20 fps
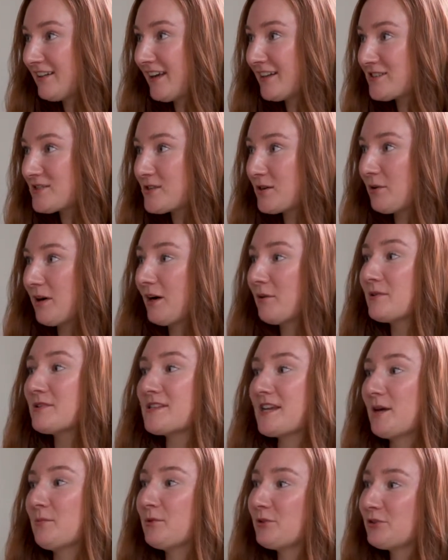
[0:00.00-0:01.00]
And so I was
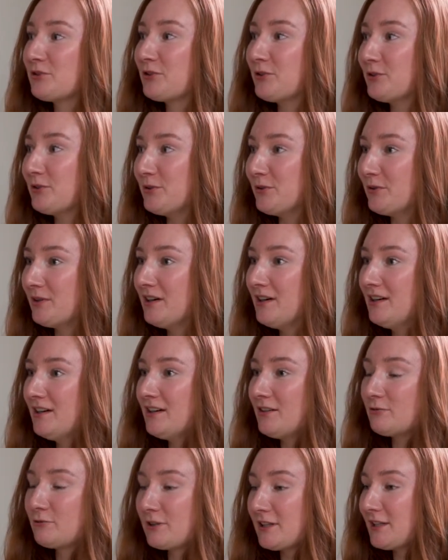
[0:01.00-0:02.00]
able to
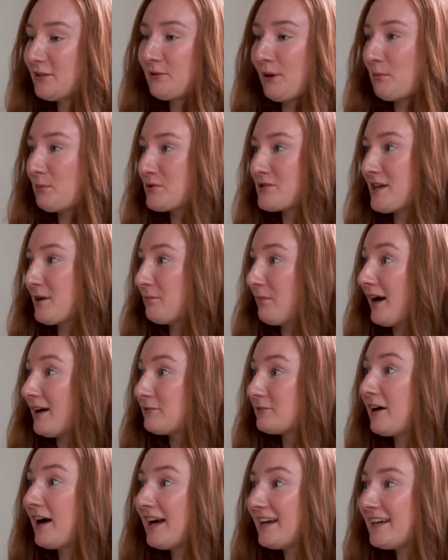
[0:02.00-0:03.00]
really represent my
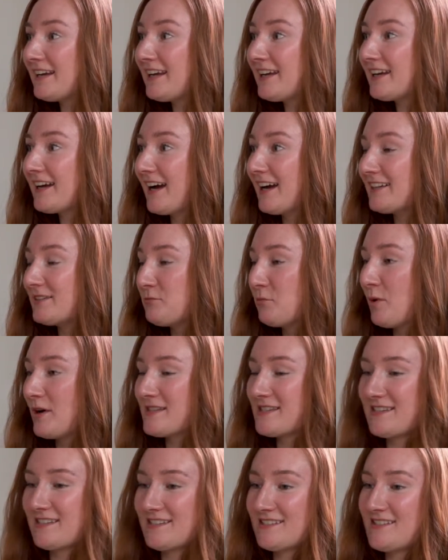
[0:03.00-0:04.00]
riding. I
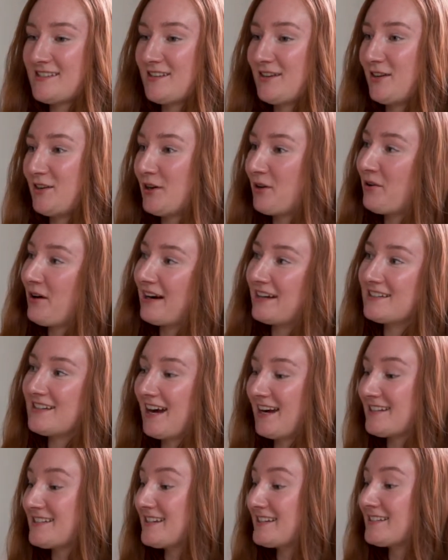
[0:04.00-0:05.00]
wasn't,
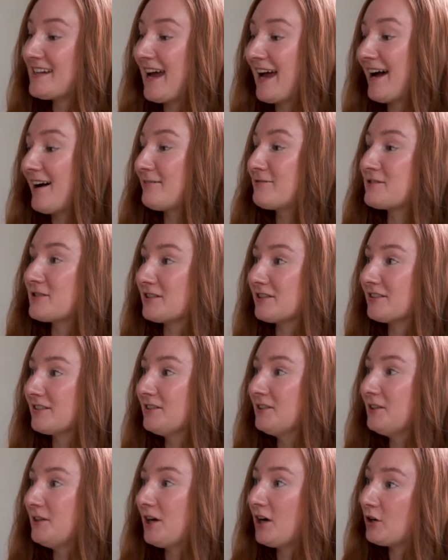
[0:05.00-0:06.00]
I didn't have to
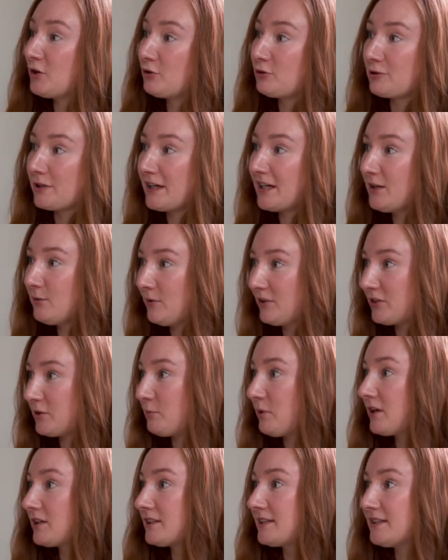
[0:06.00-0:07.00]
agree with the
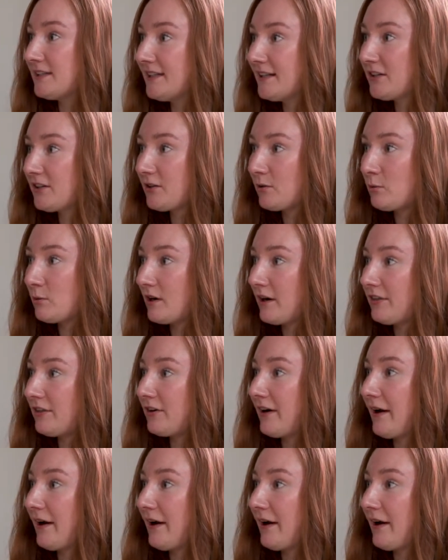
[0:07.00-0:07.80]
party leader or other